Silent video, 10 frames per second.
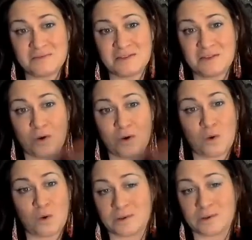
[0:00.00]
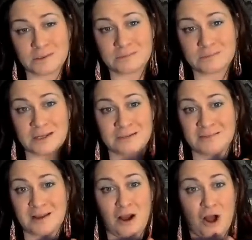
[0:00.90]
the whole world
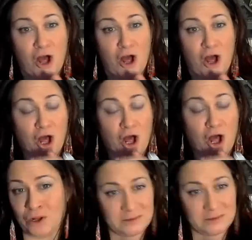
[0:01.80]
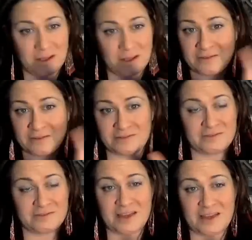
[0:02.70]
and all of
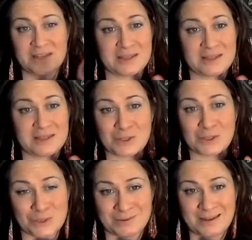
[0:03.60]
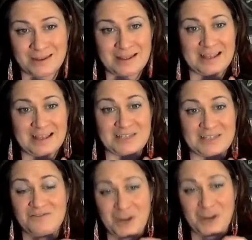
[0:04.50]
everything that goes on. It's
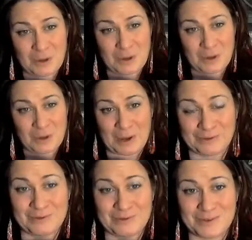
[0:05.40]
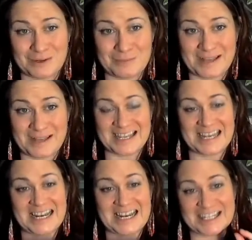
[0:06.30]
very powerful and very magic,
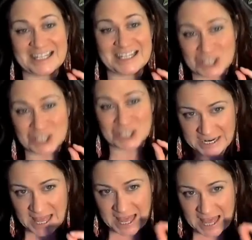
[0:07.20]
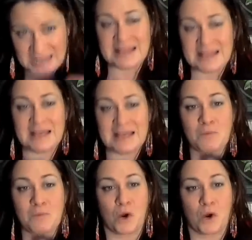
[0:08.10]
and it's not anything
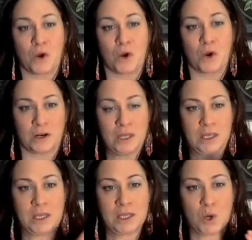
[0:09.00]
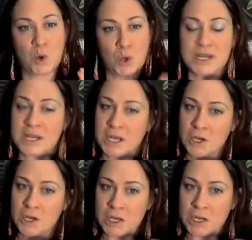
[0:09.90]
more than the
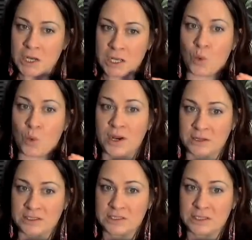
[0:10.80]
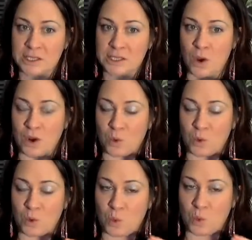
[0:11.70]
ordinary awareness that you are
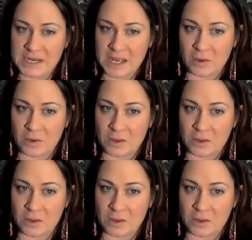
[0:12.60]
right now.